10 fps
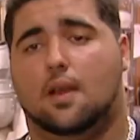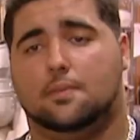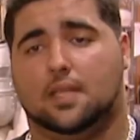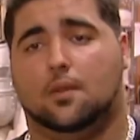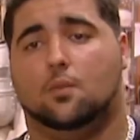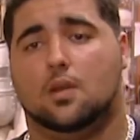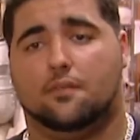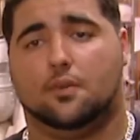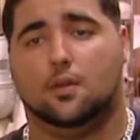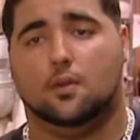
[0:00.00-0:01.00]
Ramsay in one
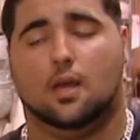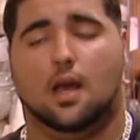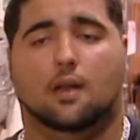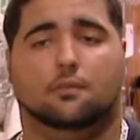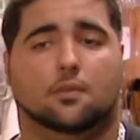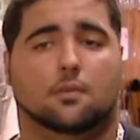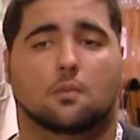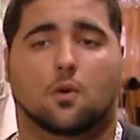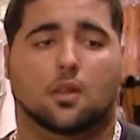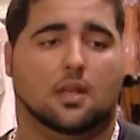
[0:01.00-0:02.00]
afternoon, I've learned
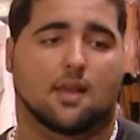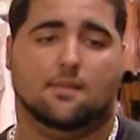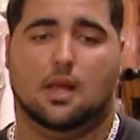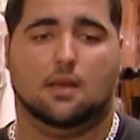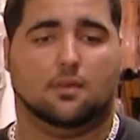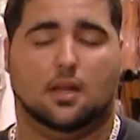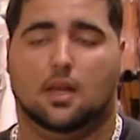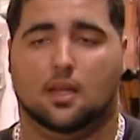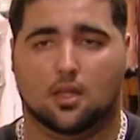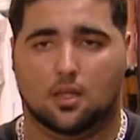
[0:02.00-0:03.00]
more than I've ever
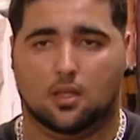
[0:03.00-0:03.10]
had.